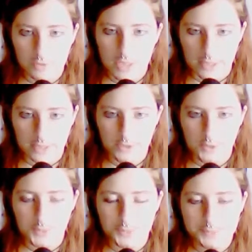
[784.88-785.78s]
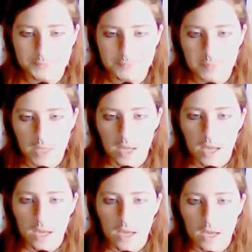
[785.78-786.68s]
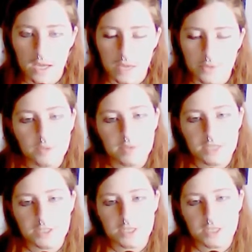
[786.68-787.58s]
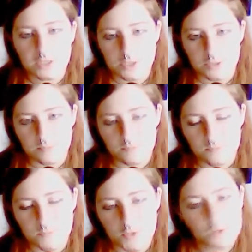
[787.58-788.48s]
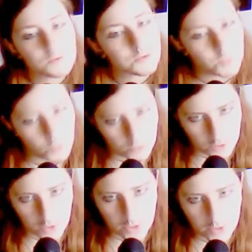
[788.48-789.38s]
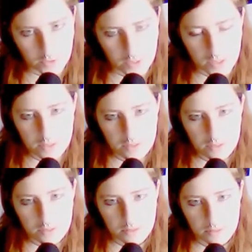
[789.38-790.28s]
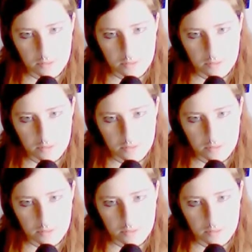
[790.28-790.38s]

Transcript: for Teddy, too. And the imagination turned to more darker things.